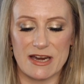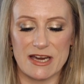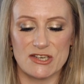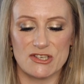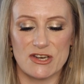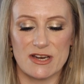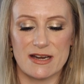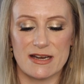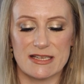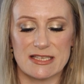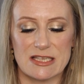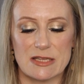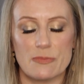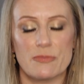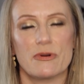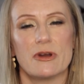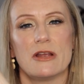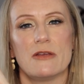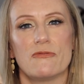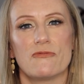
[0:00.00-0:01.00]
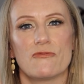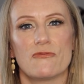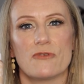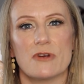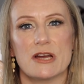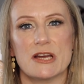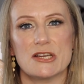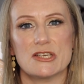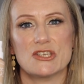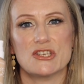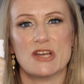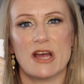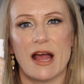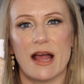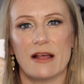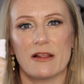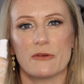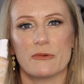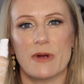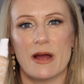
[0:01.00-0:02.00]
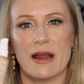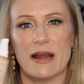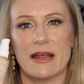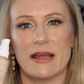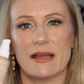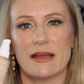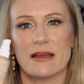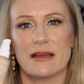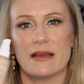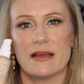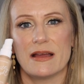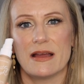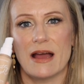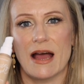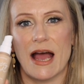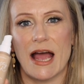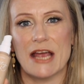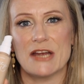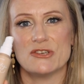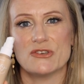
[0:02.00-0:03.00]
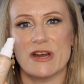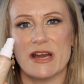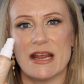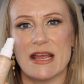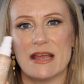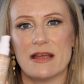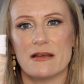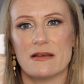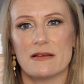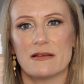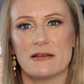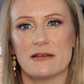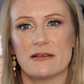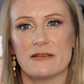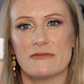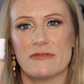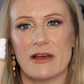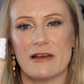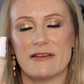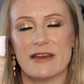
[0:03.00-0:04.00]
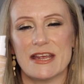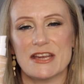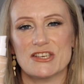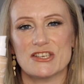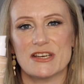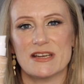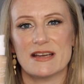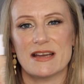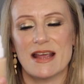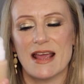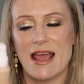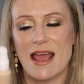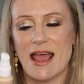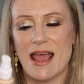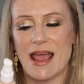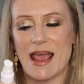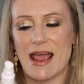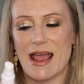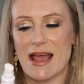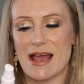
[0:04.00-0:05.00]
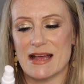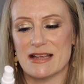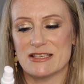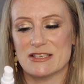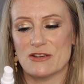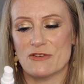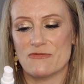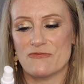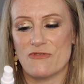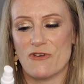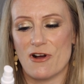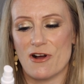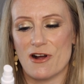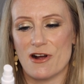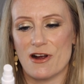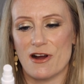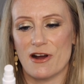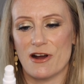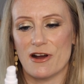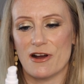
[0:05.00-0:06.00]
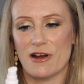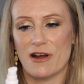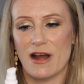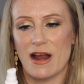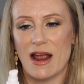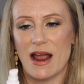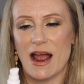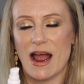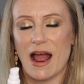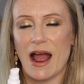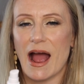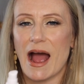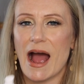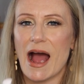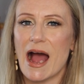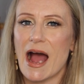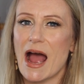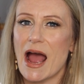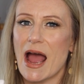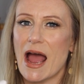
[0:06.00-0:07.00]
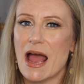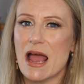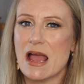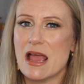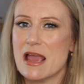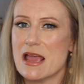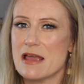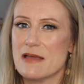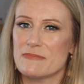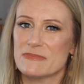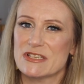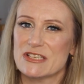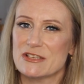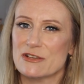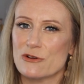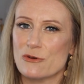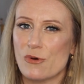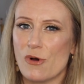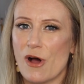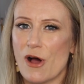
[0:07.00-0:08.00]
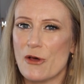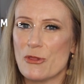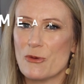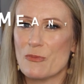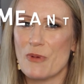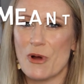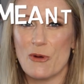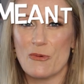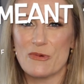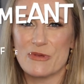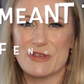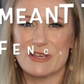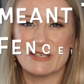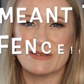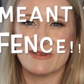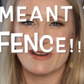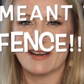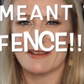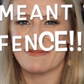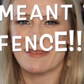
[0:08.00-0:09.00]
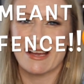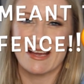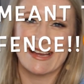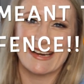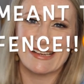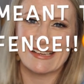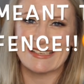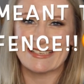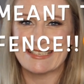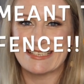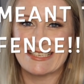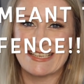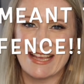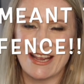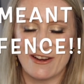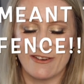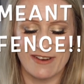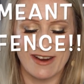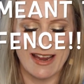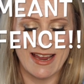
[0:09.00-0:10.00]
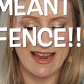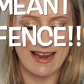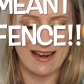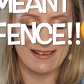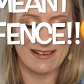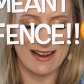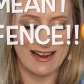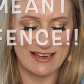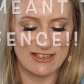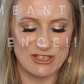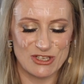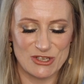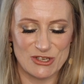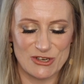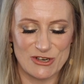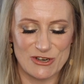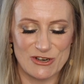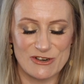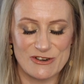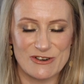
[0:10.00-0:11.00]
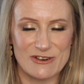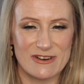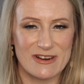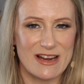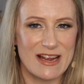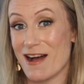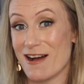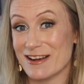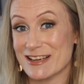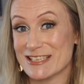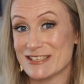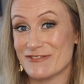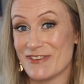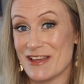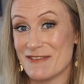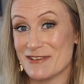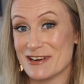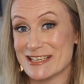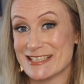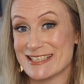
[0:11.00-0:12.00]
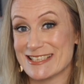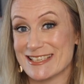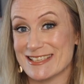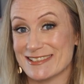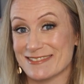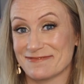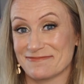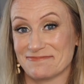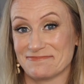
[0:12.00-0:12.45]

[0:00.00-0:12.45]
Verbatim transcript: foundation. It's the Pretty Fresh Hyaluronic Hydrating Foundation. And so far, I'm still on the boat with this one. I'm kind of teetering, not sure. August favorites.